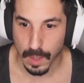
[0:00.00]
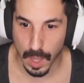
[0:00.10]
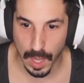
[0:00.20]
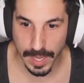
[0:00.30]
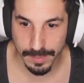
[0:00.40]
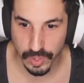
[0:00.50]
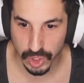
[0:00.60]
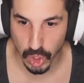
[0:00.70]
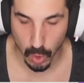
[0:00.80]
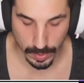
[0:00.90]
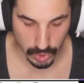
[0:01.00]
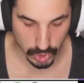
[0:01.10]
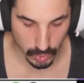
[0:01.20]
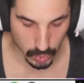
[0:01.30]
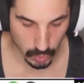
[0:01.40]
I am just going
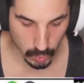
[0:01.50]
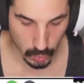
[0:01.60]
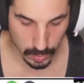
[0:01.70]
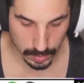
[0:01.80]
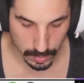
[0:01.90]
to